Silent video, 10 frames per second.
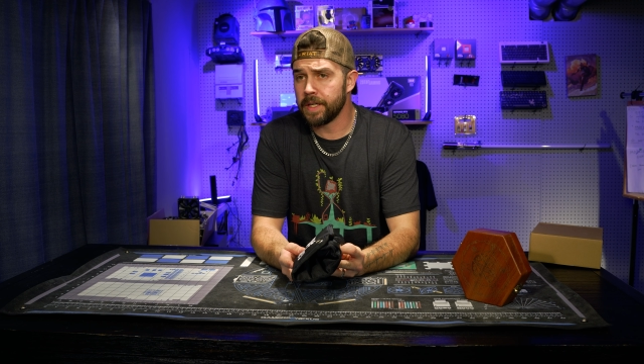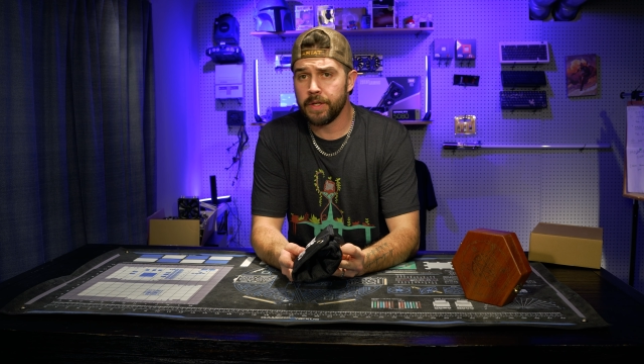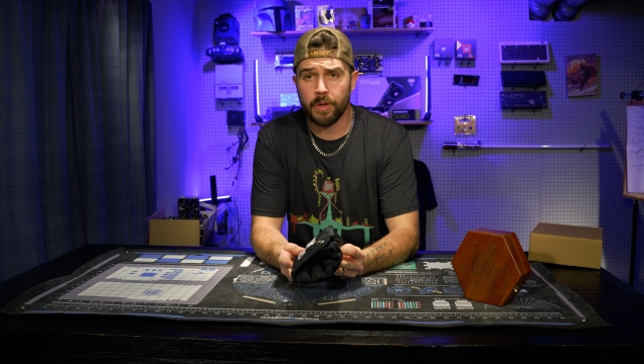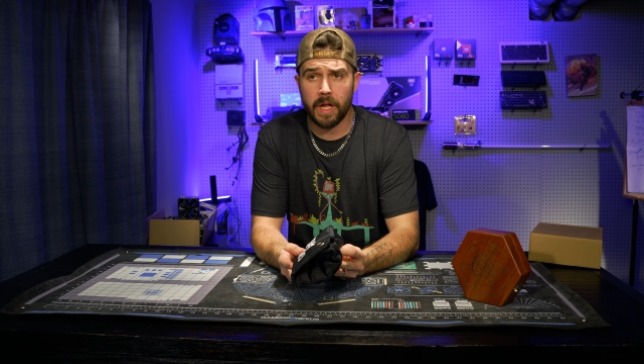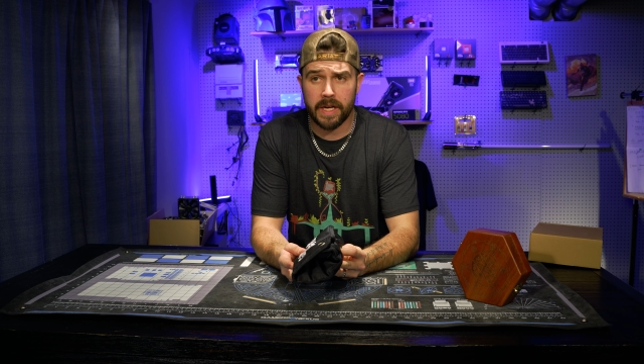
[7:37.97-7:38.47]
I
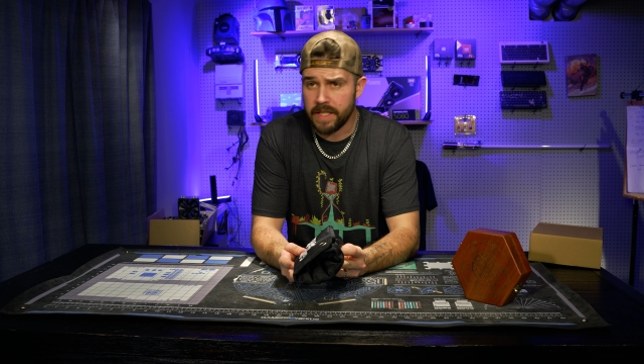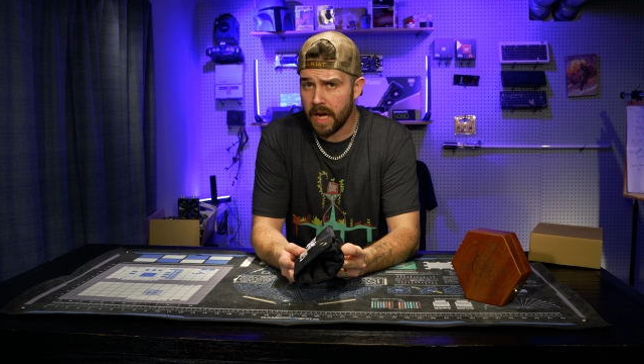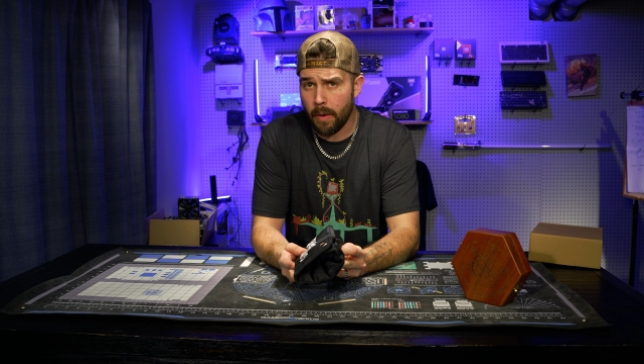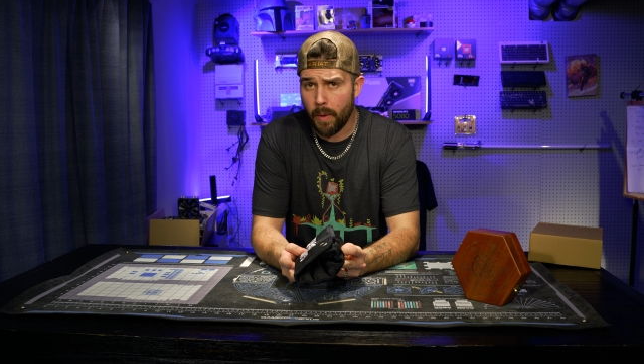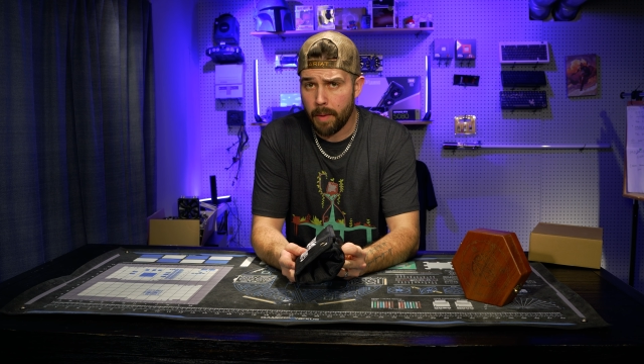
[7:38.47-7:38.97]
do a lot of
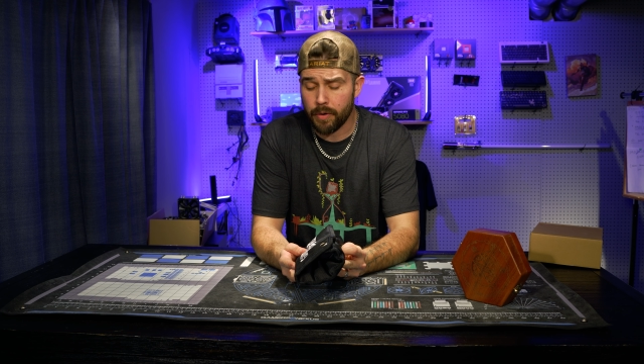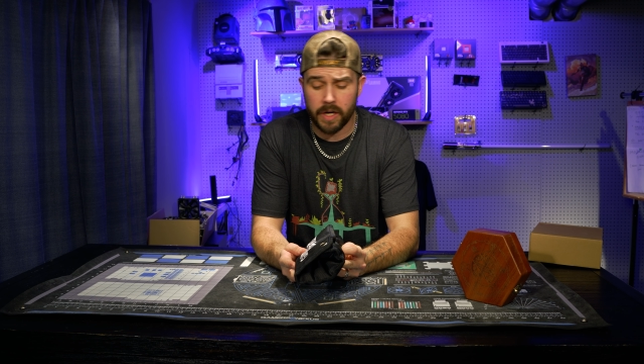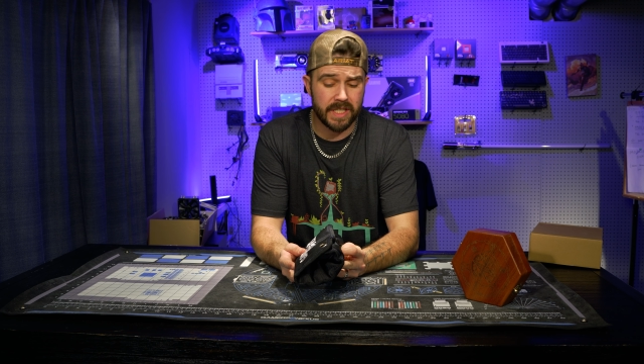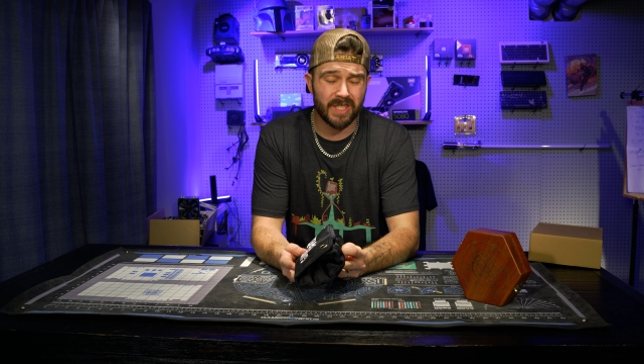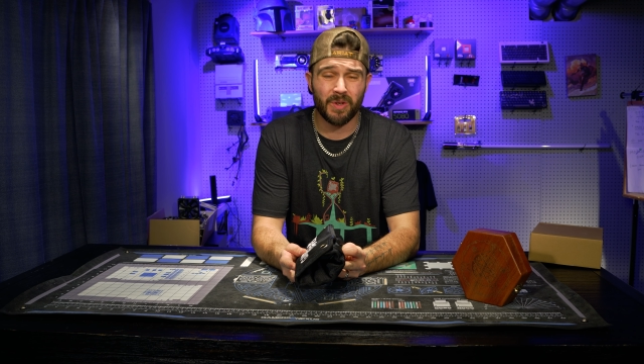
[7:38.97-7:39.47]
DIY
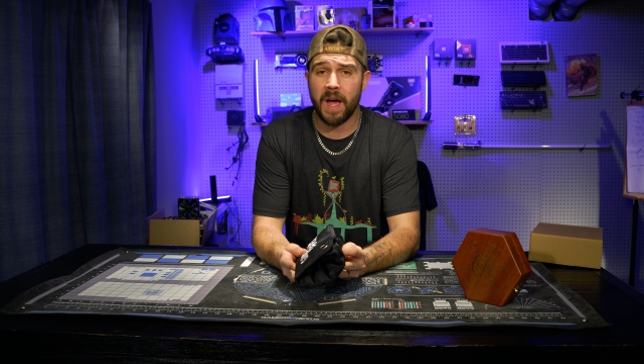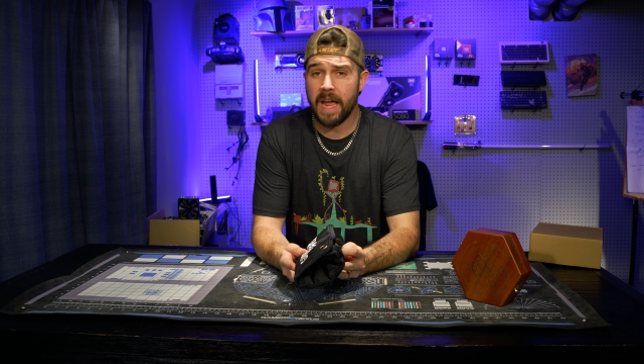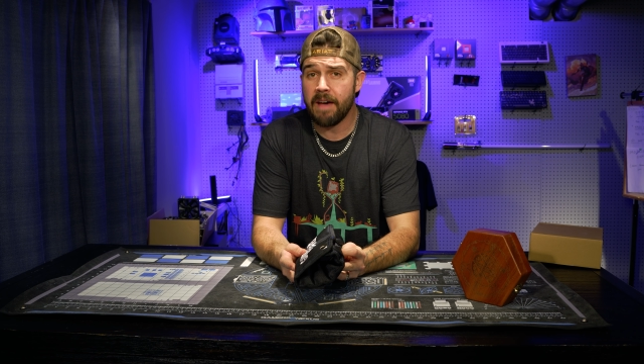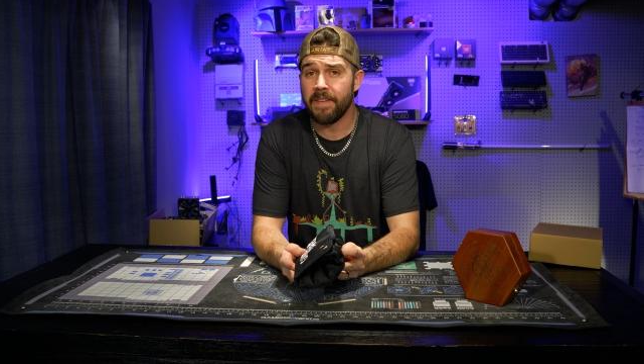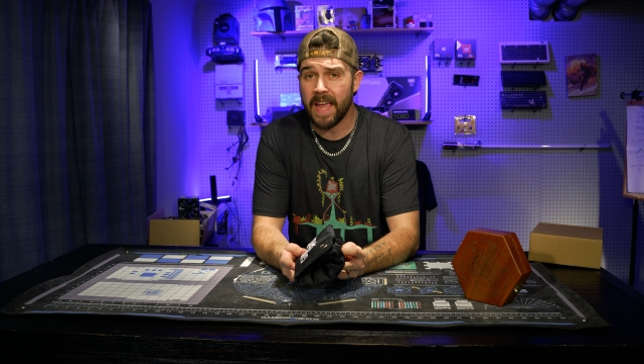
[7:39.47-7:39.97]
projects, so I
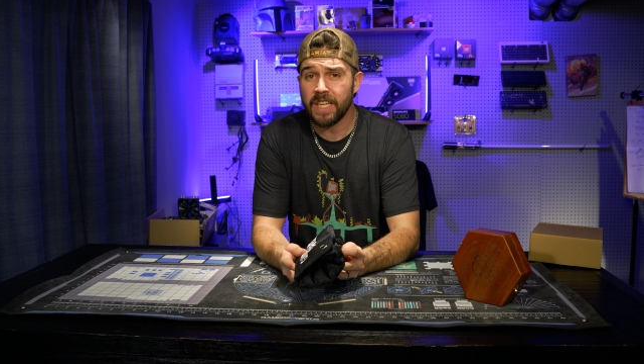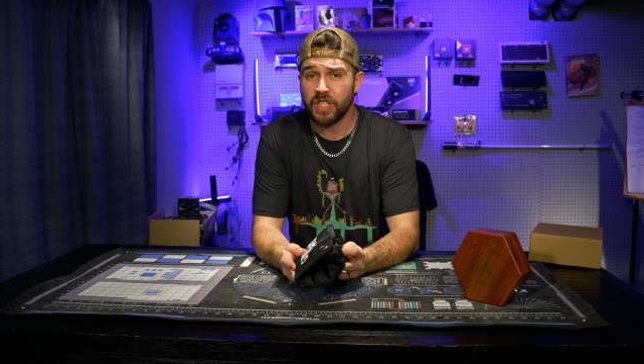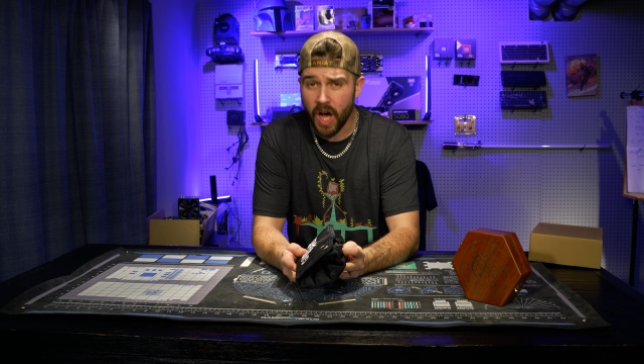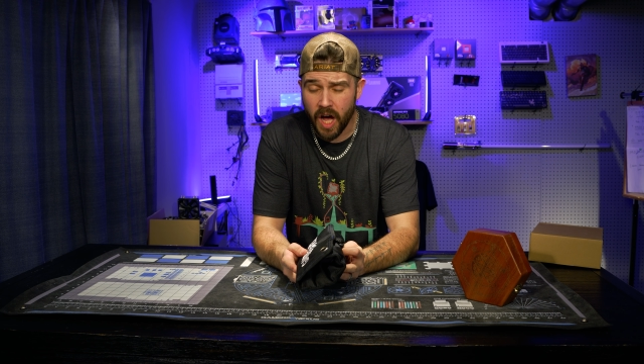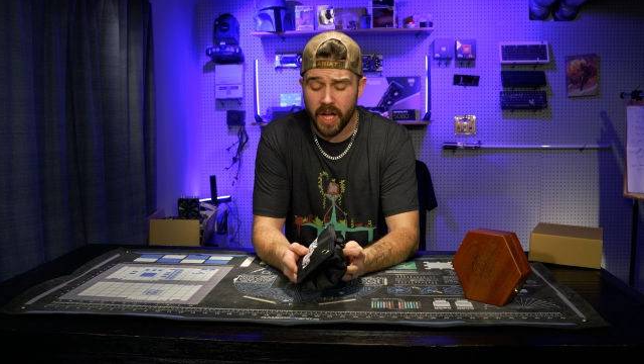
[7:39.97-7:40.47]
have a
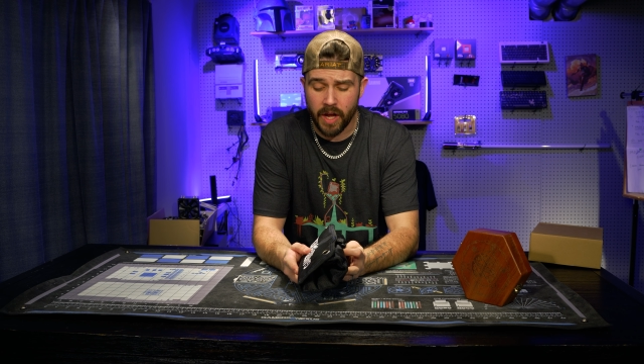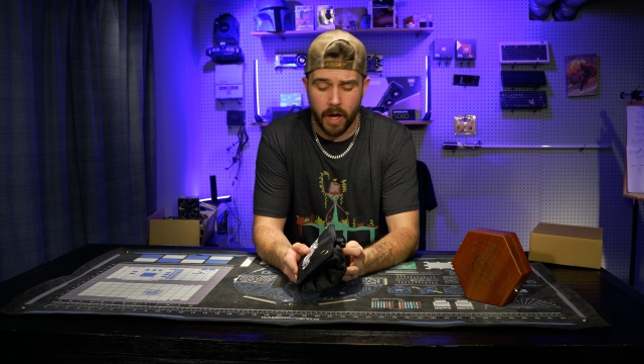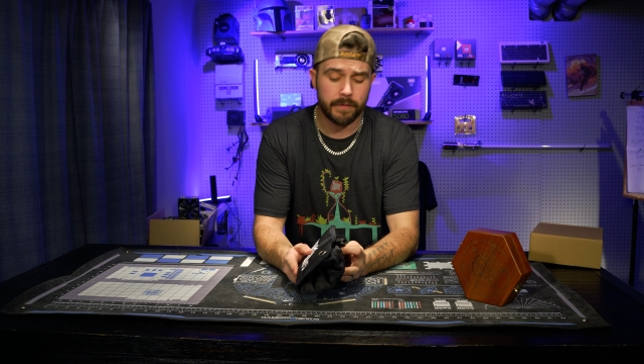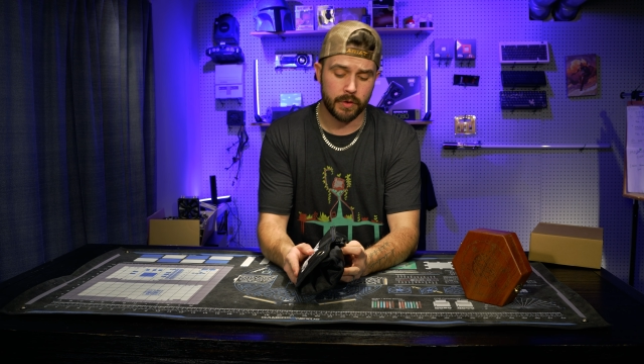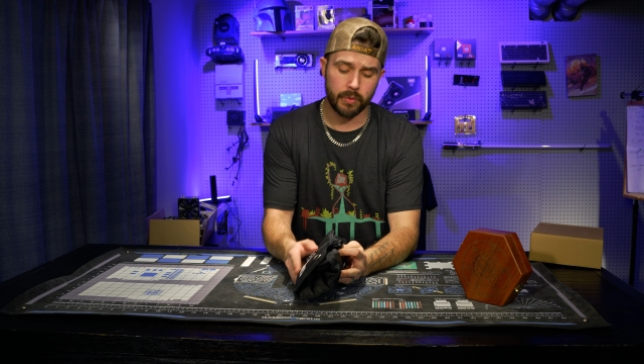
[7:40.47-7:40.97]
ton
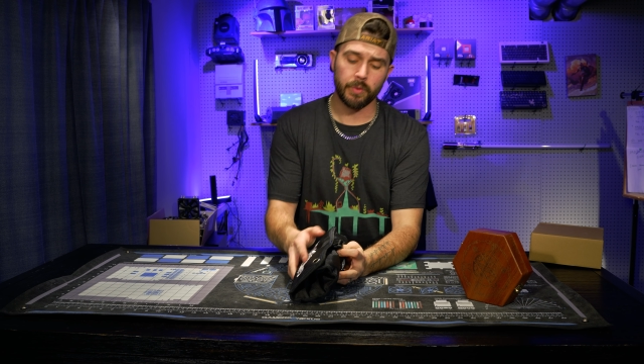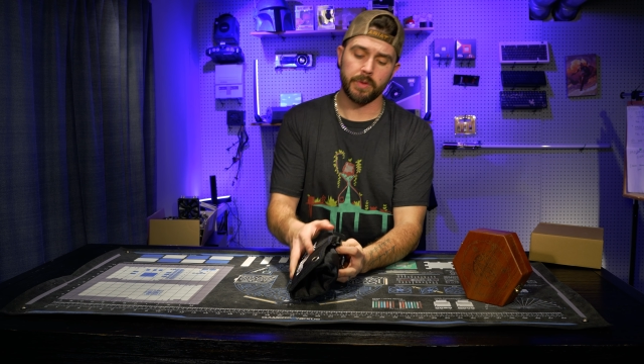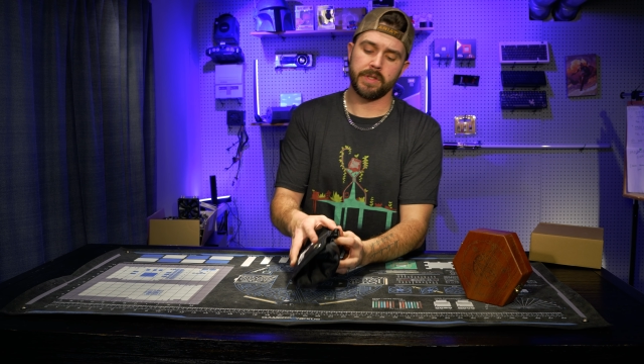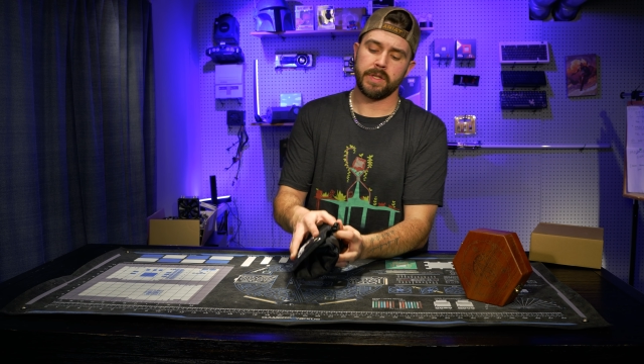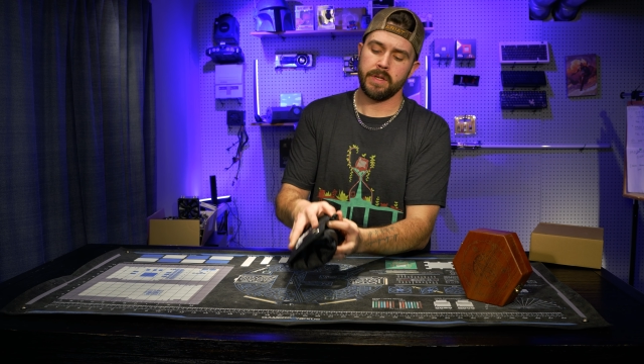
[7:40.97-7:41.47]
of
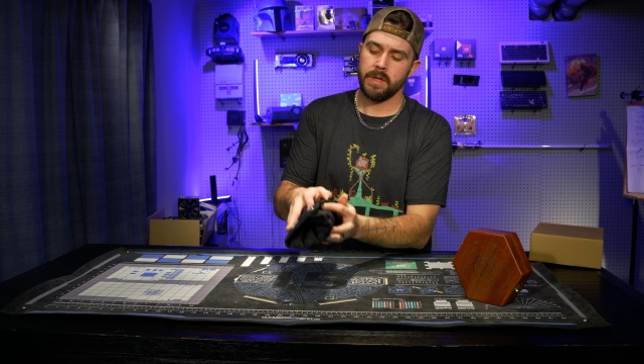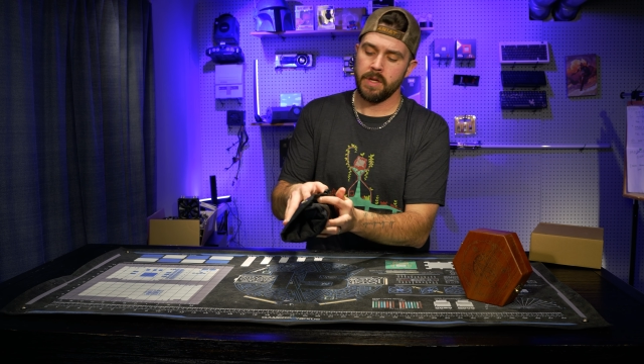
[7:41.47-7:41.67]
tools.